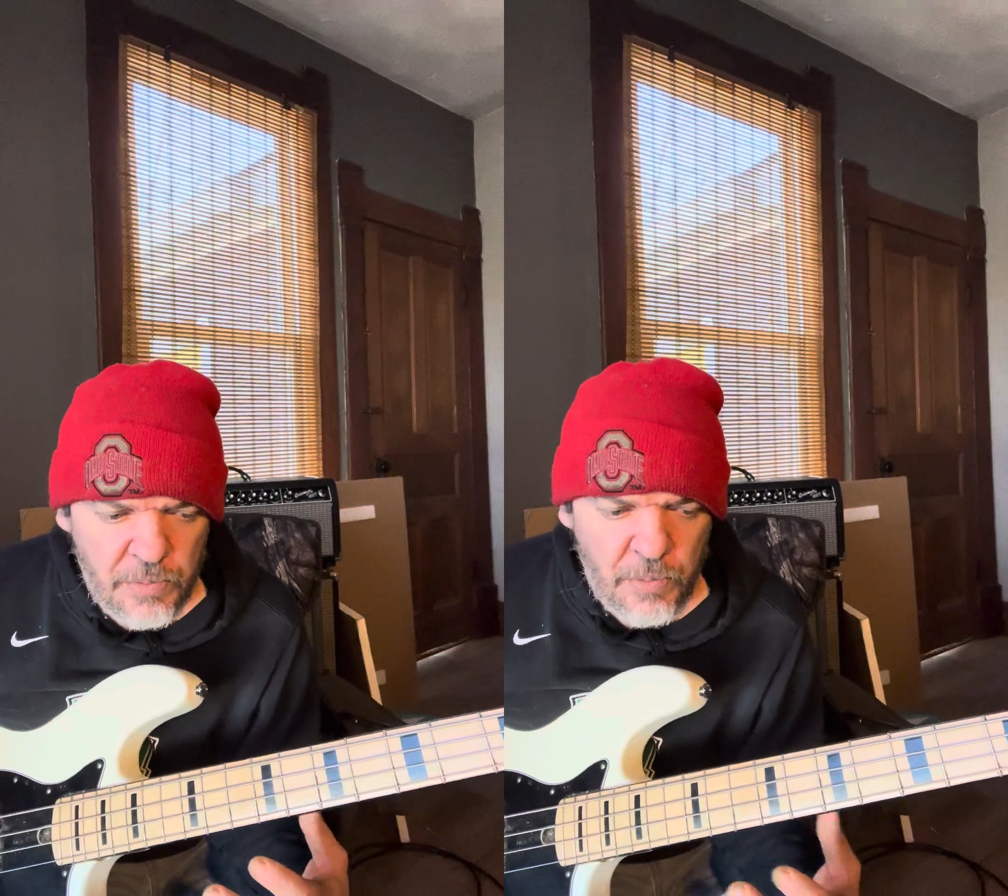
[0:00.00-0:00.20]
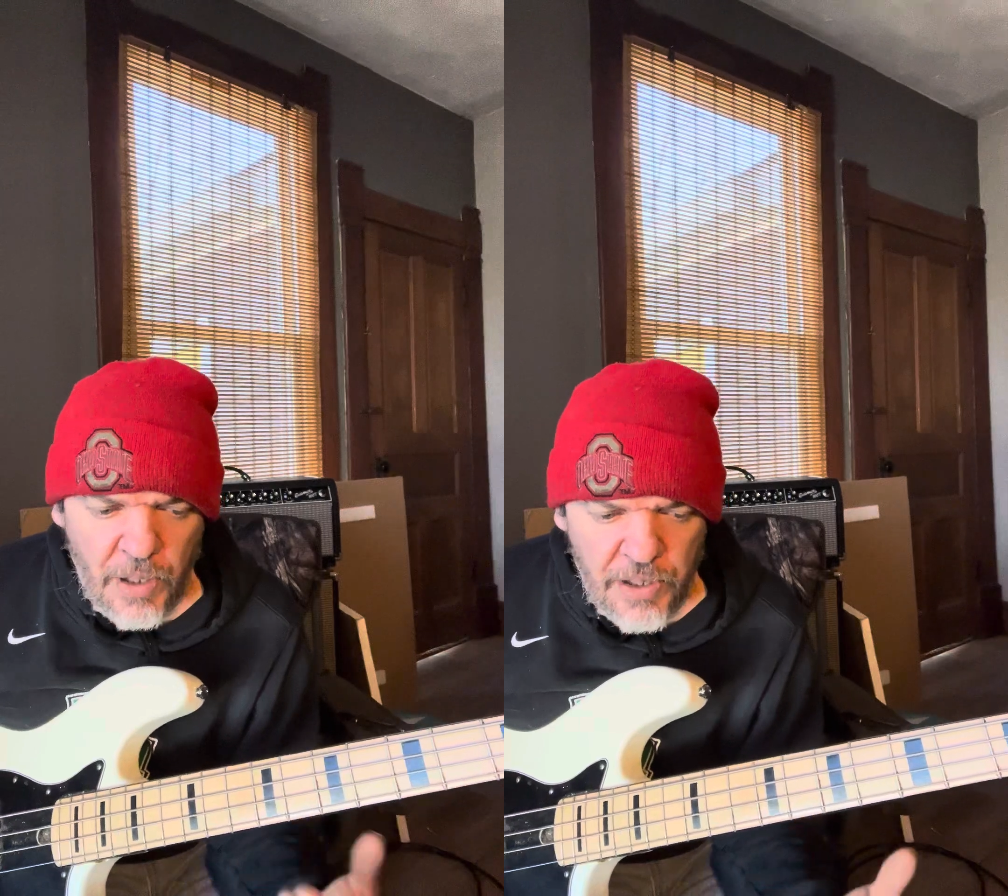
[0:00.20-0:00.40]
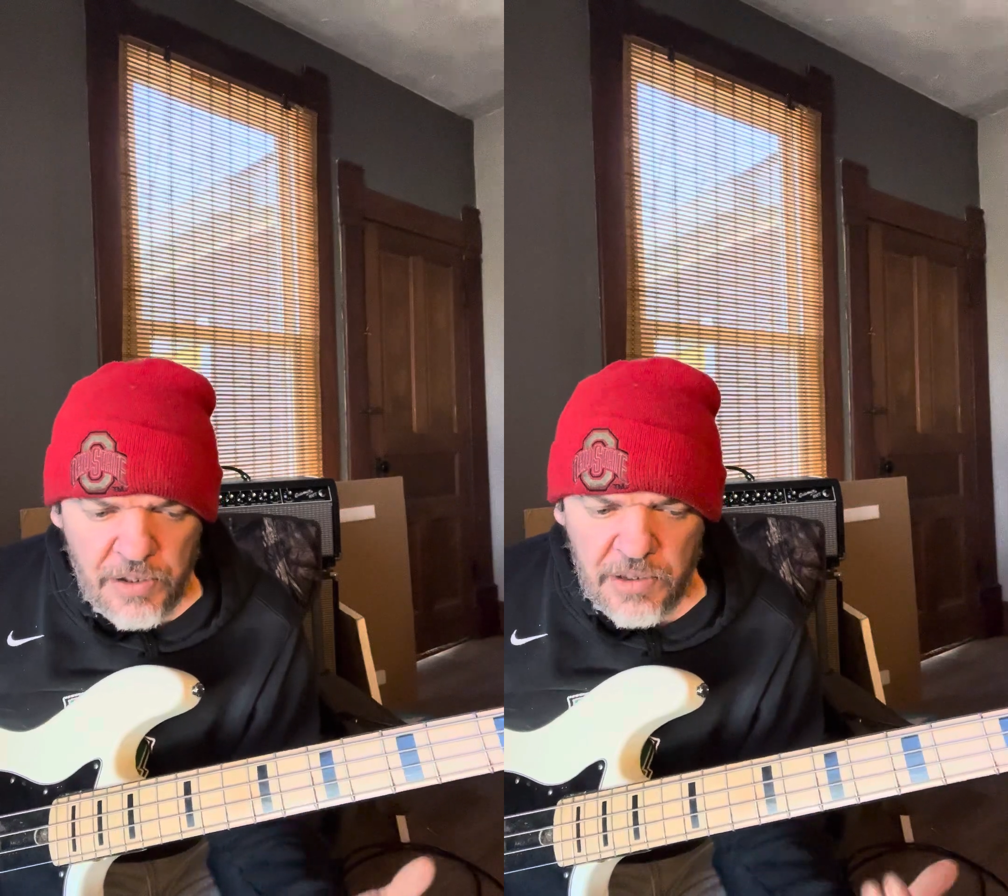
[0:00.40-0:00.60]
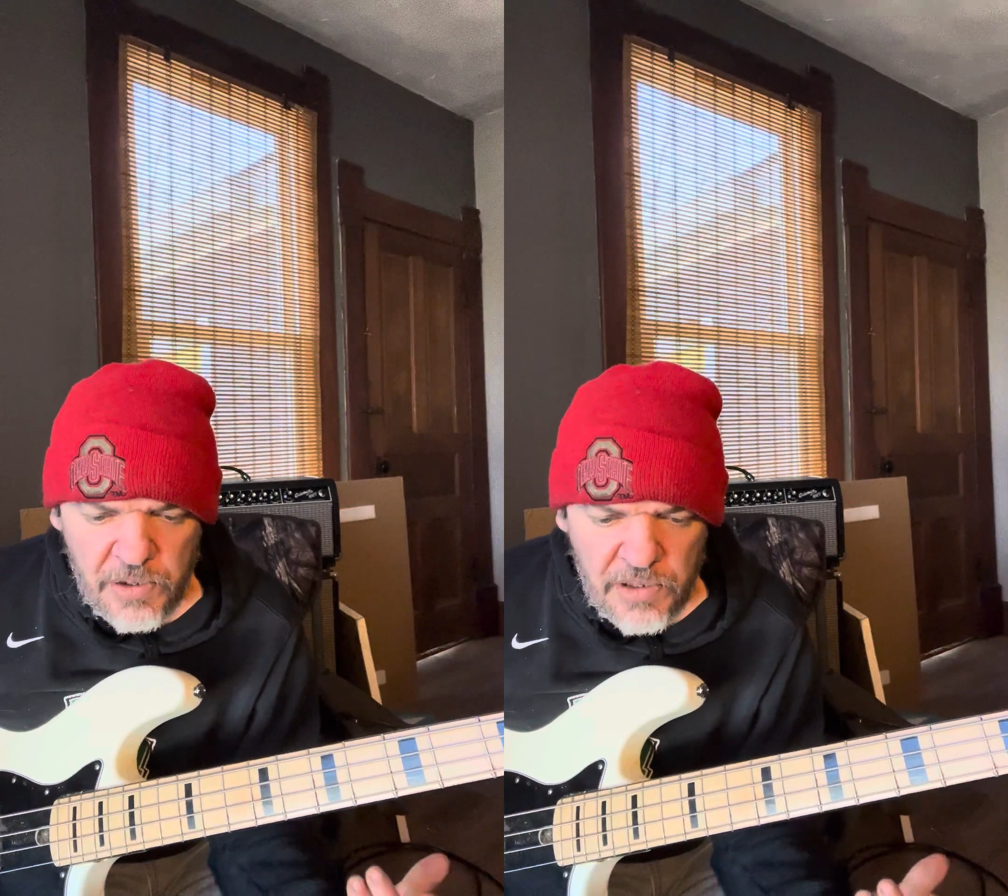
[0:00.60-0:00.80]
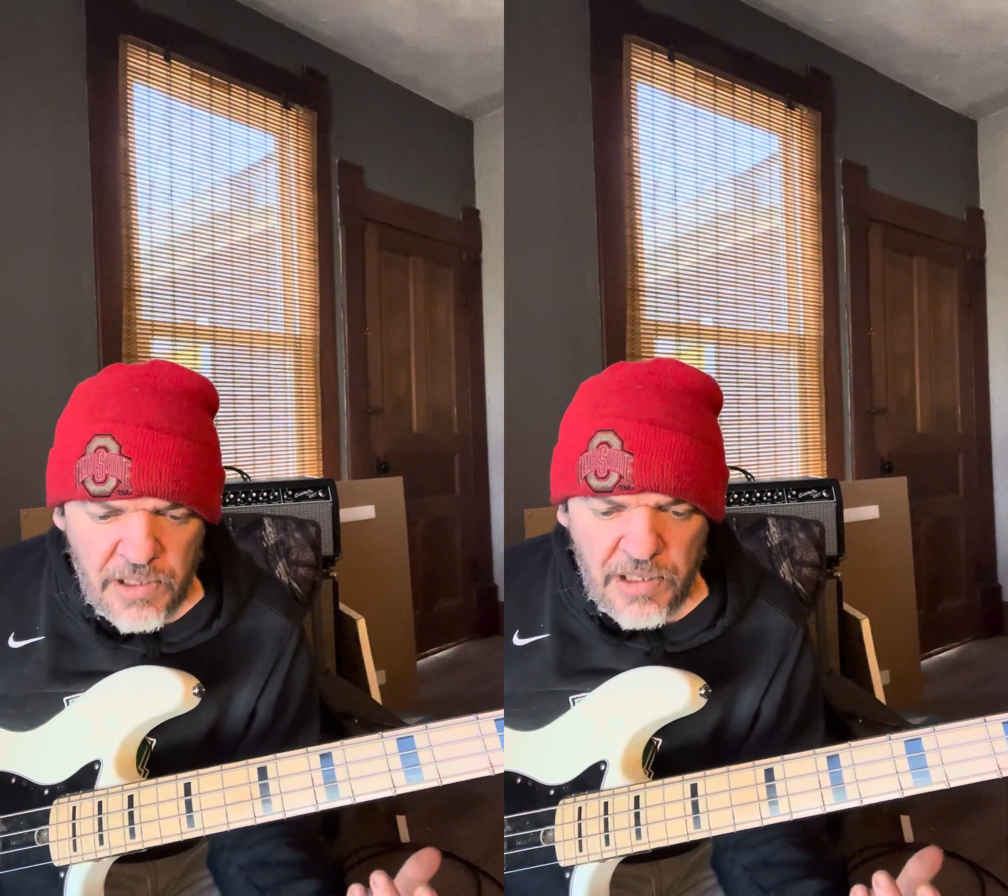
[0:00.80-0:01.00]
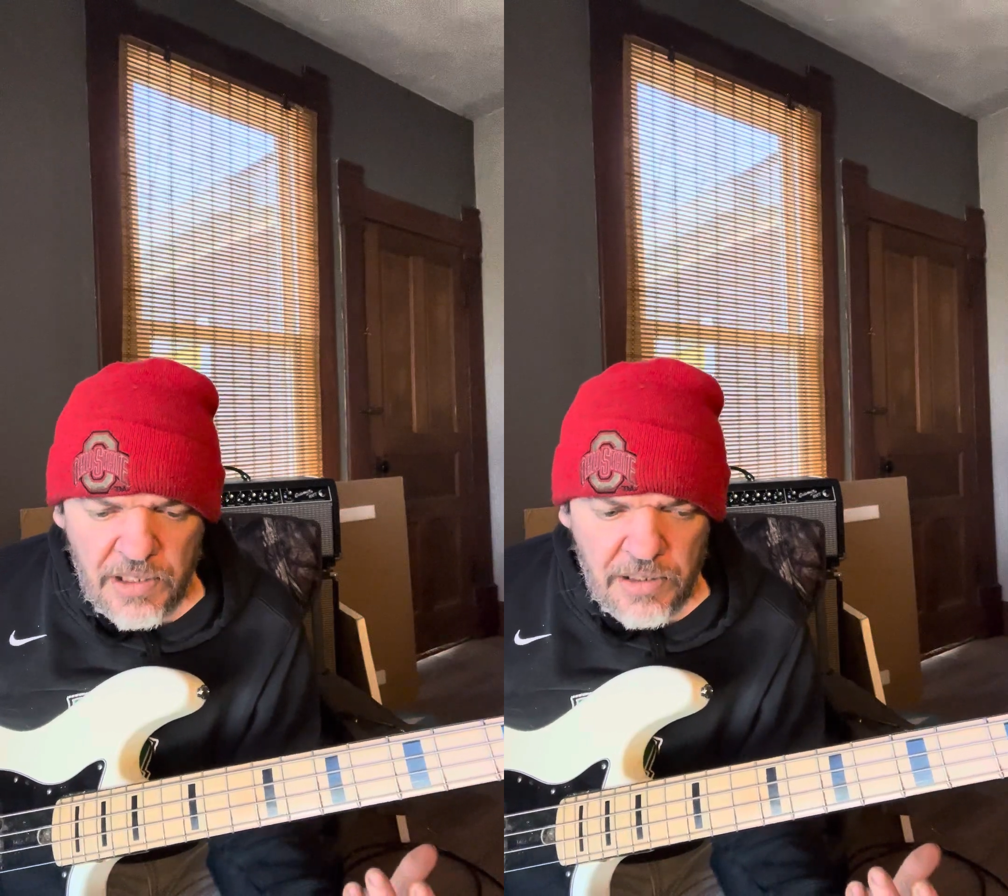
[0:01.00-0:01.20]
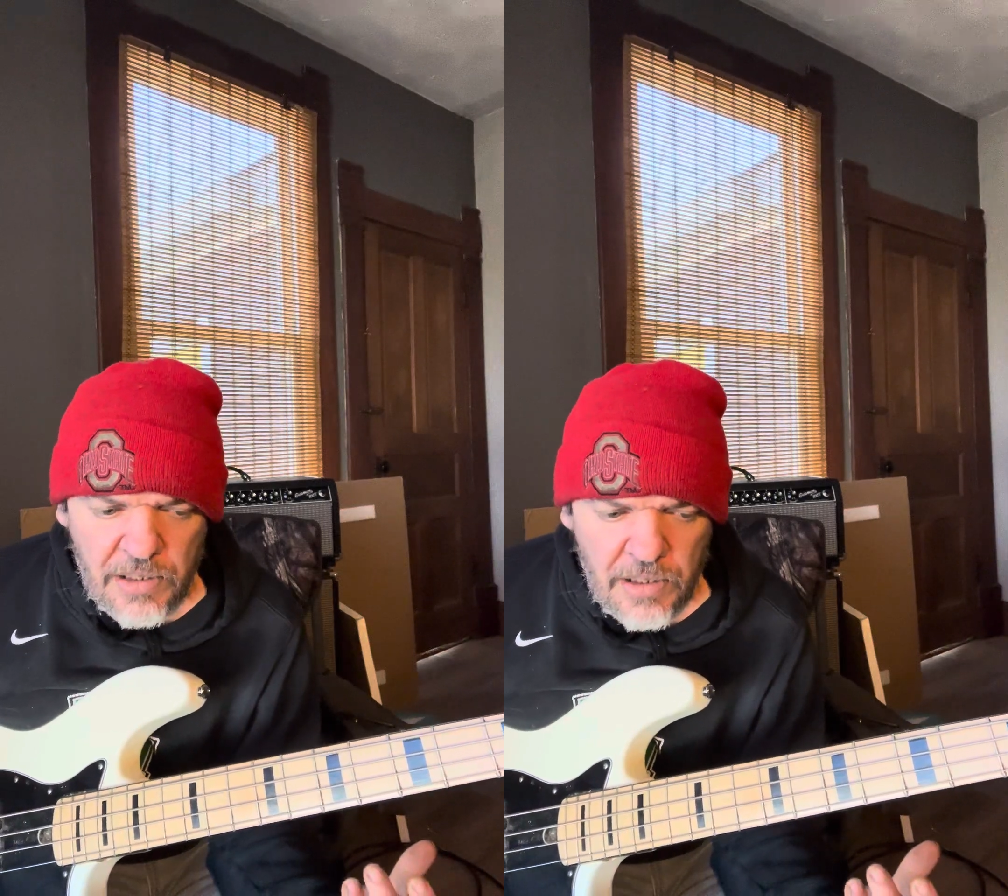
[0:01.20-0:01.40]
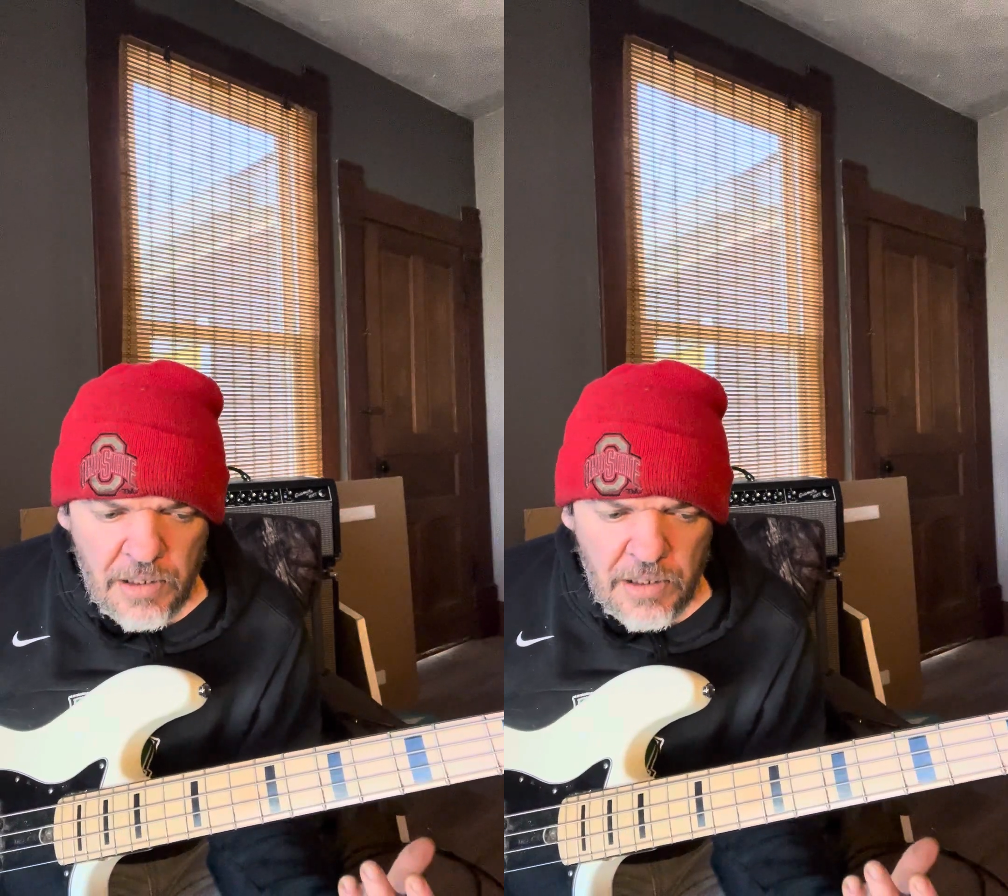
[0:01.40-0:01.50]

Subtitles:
while you're learning it,